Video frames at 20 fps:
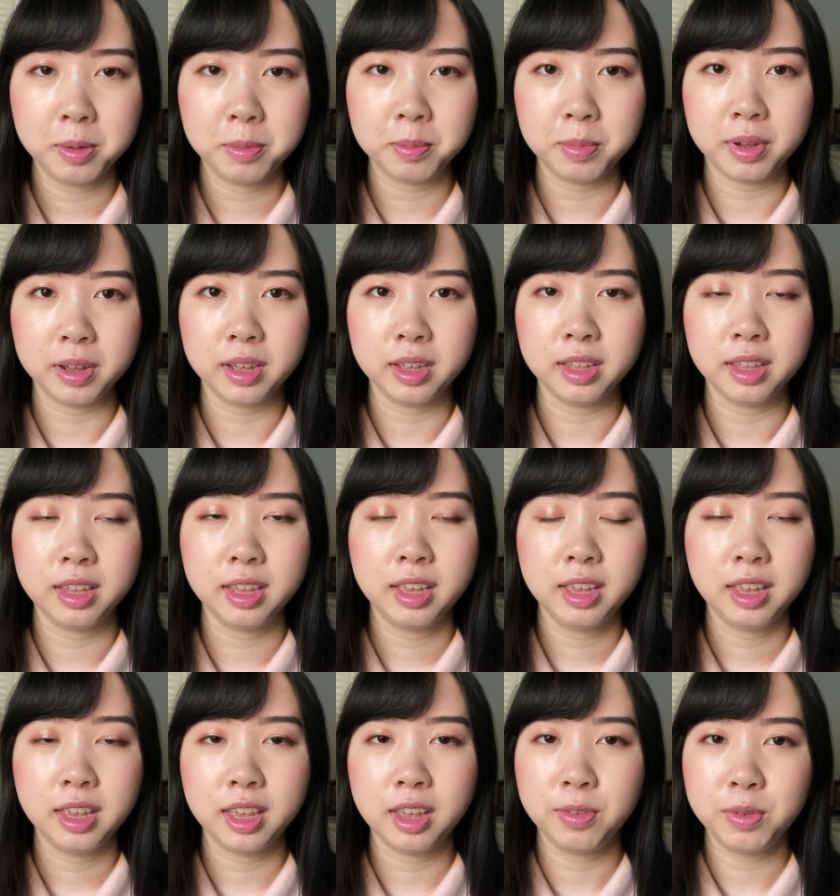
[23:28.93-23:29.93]
But
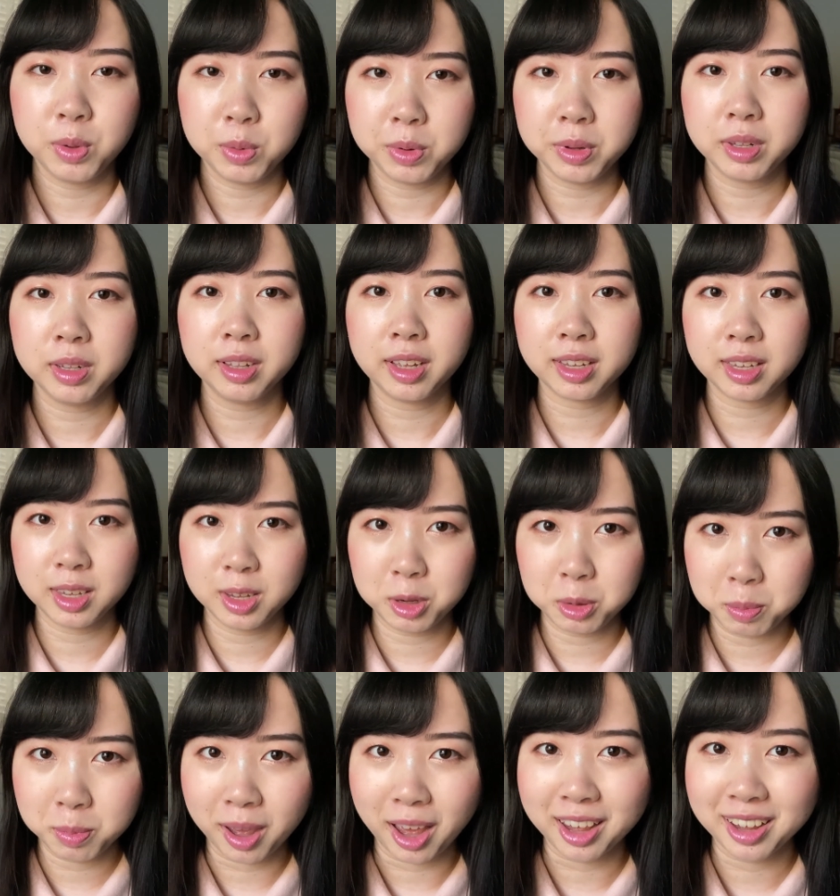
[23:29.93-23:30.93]
if you really like
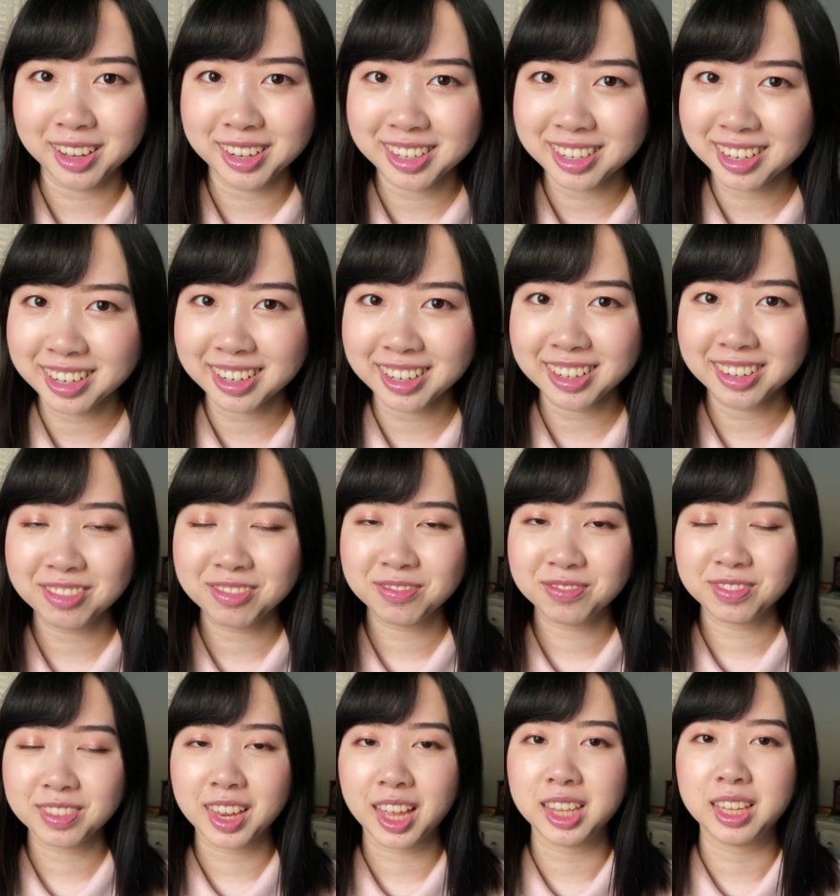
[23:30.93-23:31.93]
cute packaging,
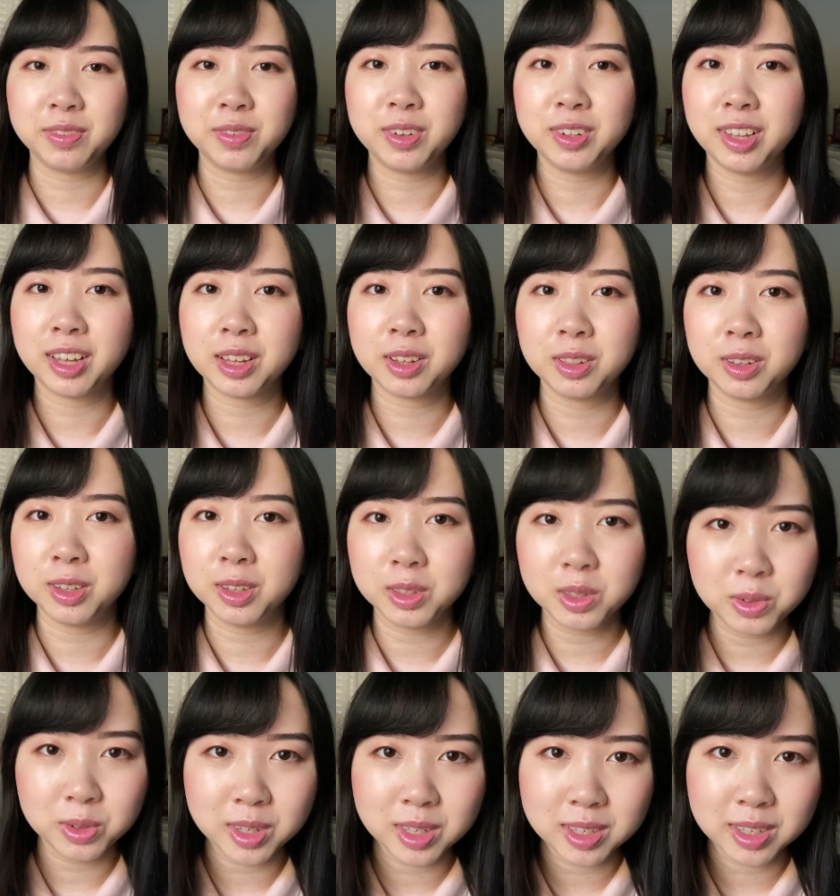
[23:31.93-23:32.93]
and if you like little
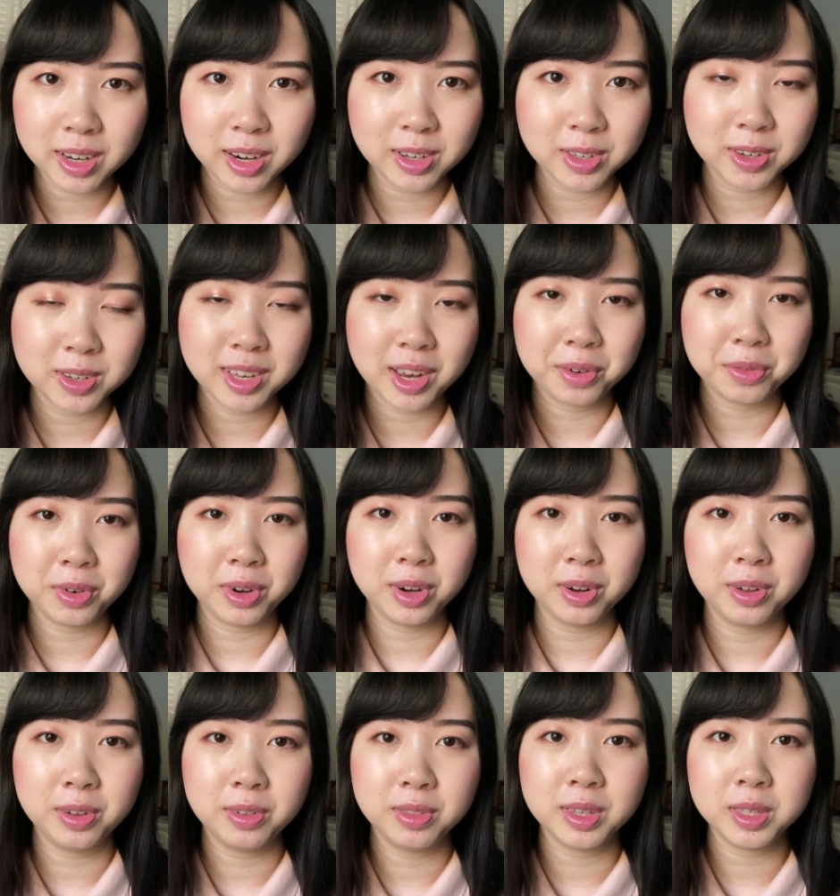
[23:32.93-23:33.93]
twin stars or
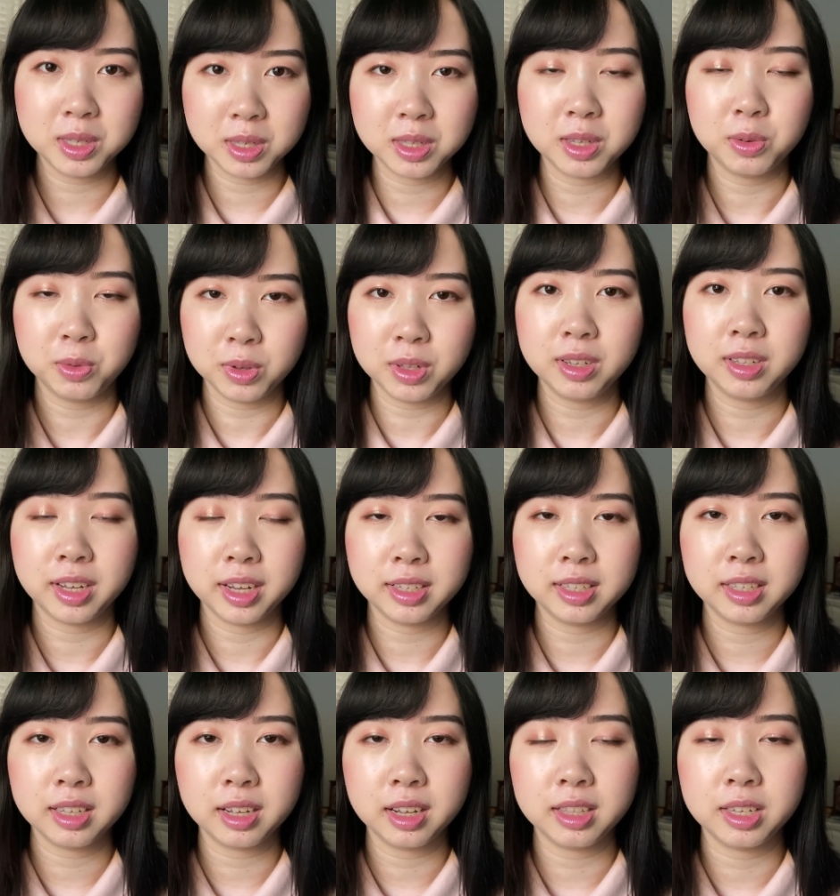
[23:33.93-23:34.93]
Sanrio, this is a really
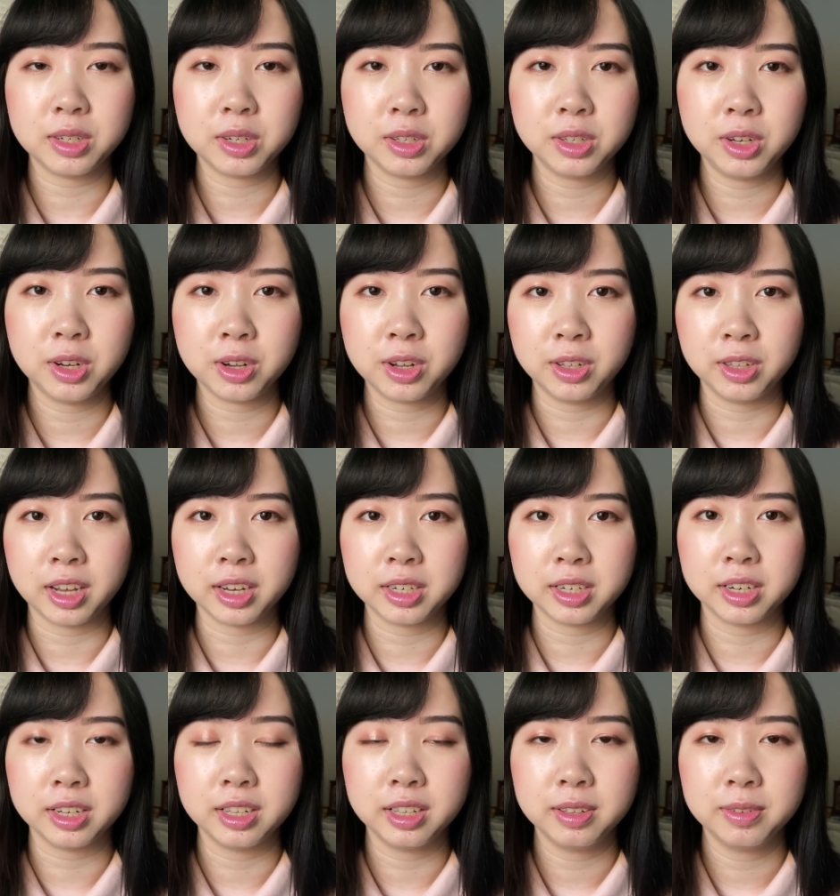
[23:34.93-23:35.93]
nice addition to your collection.